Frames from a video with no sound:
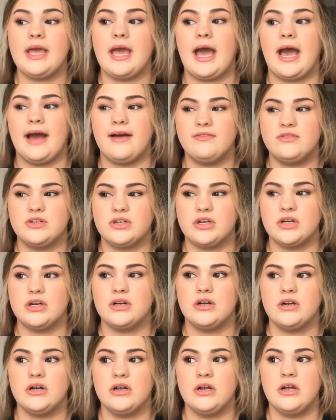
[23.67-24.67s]

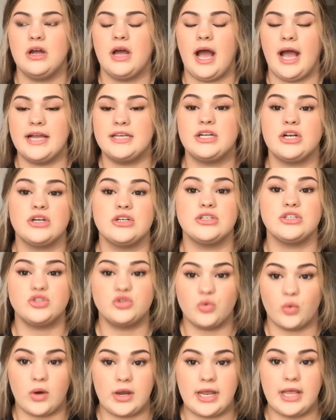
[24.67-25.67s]
after I turned
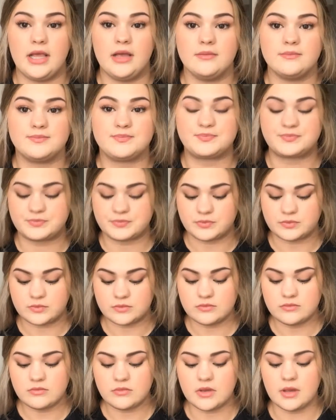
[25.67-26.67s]
20,
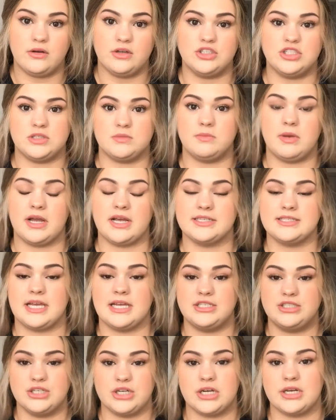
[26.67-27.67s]
just because I
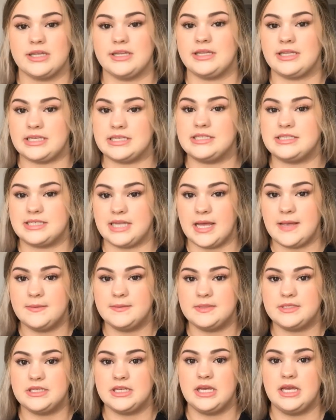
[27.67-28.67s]
took these
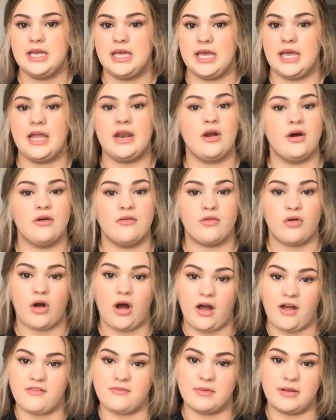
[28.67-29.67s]
steps, and
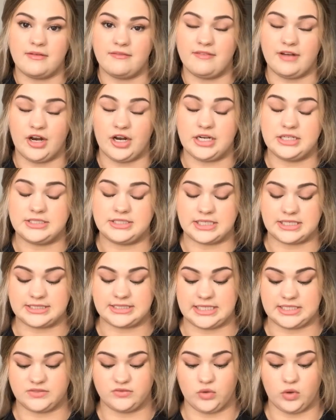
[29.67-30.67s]
overall I've been very
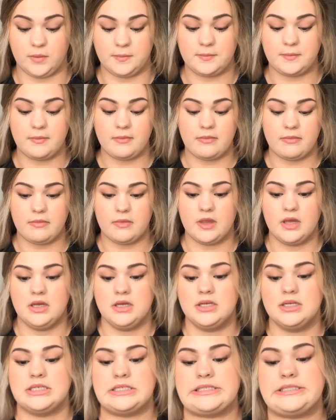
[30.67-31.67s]
successful.
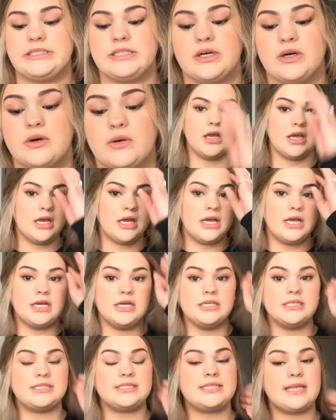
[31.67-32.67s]
So
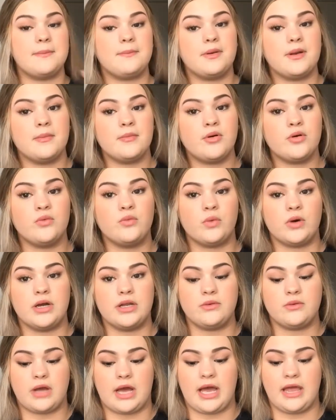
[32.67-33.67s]
step number
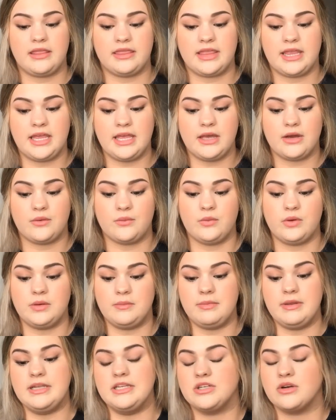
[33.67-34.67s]
one, I think, would
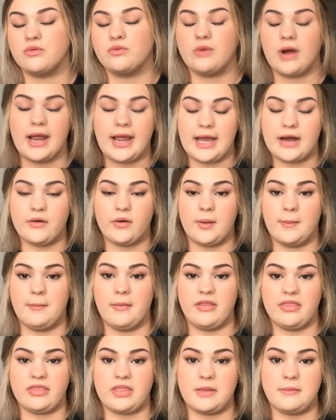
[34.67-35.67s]
be to write out a
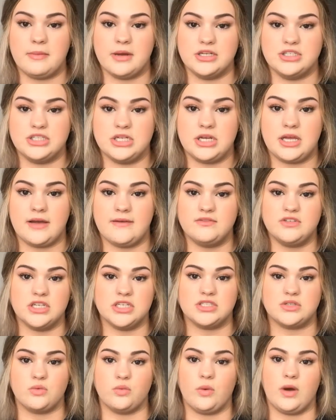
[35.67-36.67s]
monthly budget of
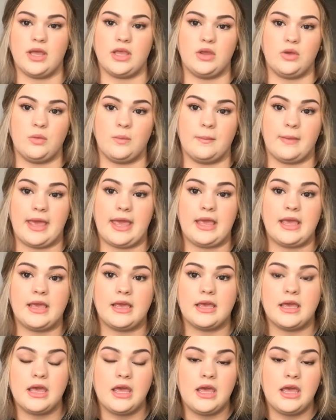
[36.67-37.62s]
just what you make